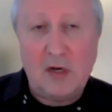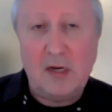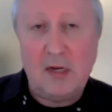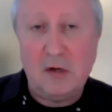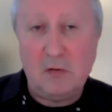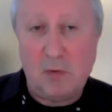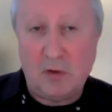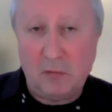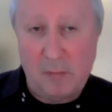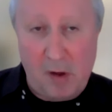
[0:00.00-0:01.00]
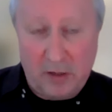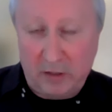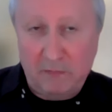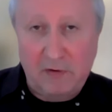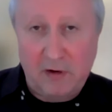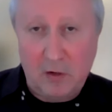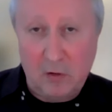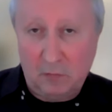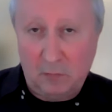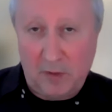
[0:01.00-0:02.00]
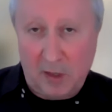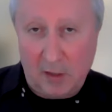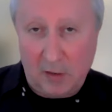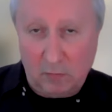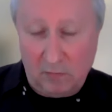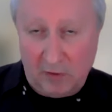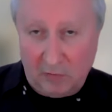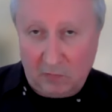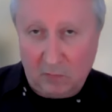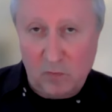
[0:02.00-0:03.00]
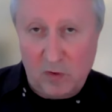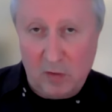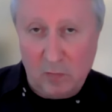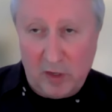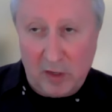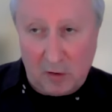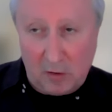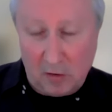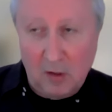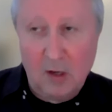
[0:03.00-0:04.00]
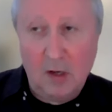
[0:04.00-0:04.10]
clear what the market failures behind all this really, really are.